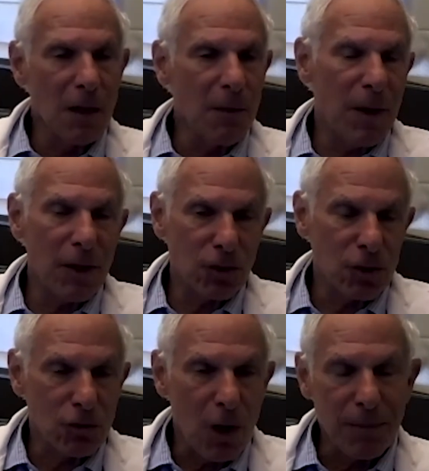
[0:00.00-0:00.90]
of the
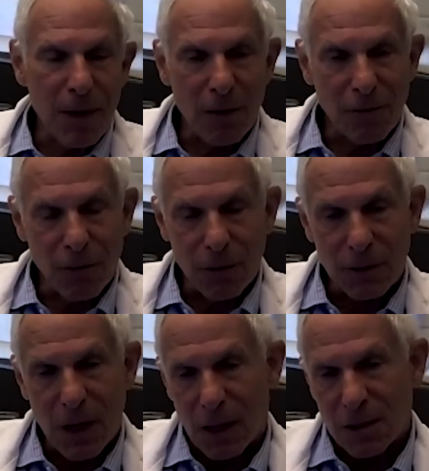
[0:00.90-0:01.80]
patients dropped out for
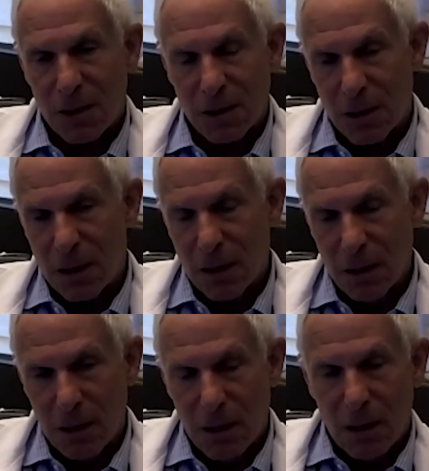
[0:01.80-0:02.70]
toxicity,
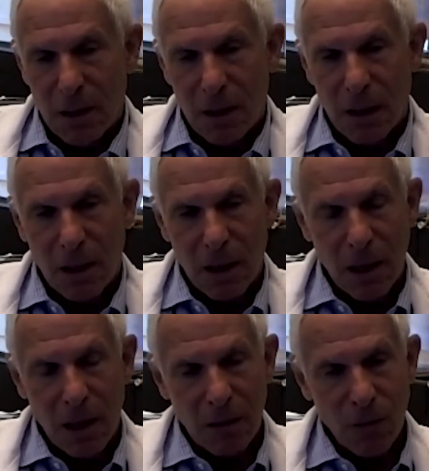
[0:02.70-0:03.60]
uh,
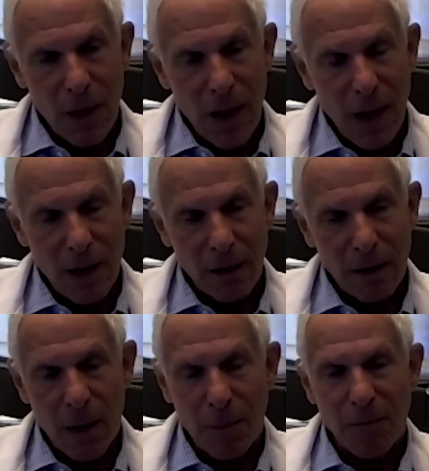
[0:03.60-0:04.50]
and we had a
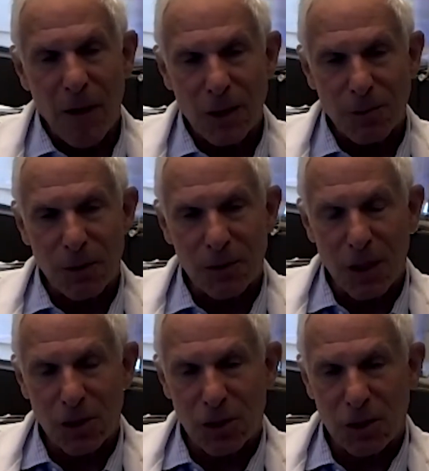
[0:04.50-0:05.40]
couple of
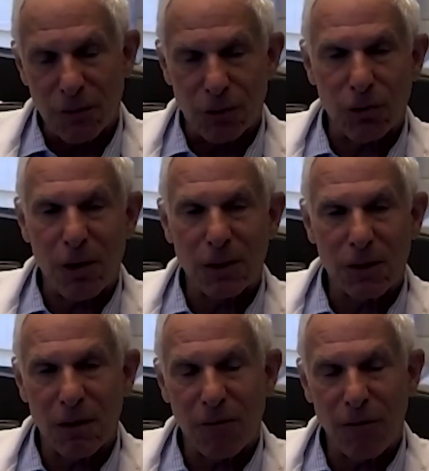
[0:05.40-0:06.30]
hospitalizations for
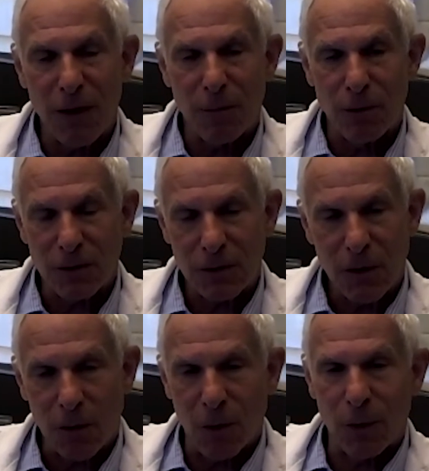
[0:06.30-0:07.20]
transient
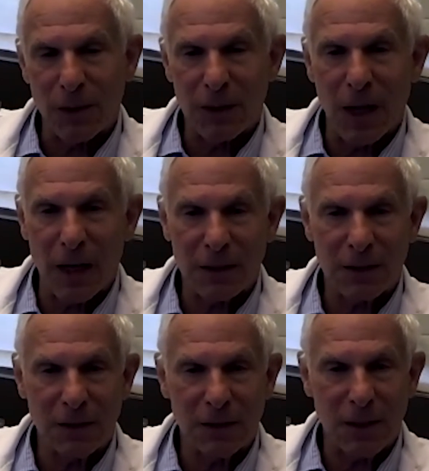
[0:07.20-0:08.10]
fevers, although we did not
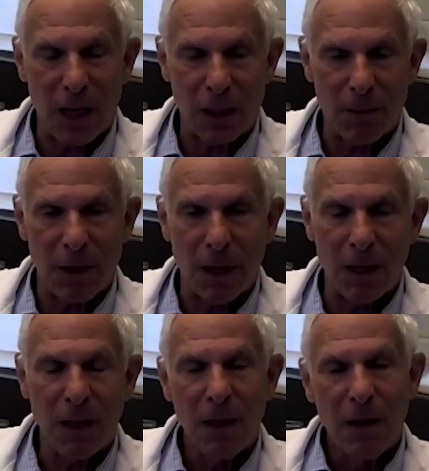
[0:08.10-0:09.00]
document
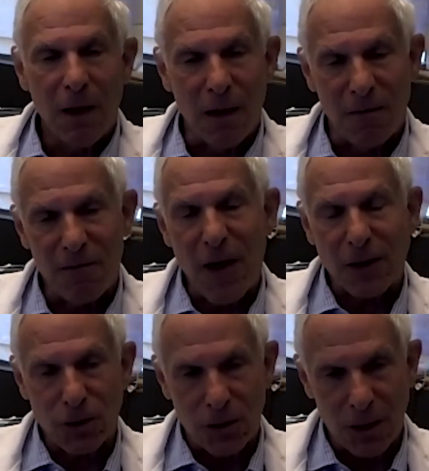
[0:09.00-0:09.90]
any
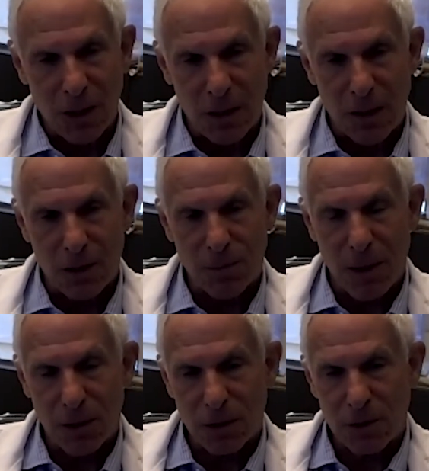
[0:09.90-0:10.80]
infections in any of these
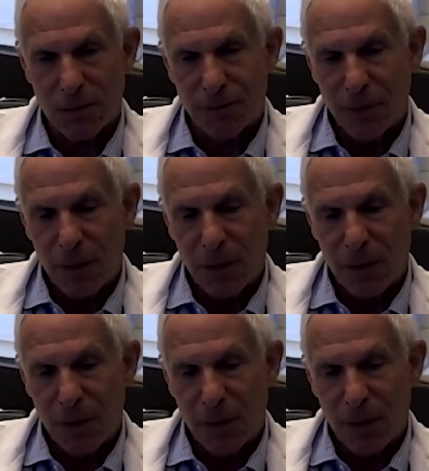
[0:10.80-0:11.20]
patients.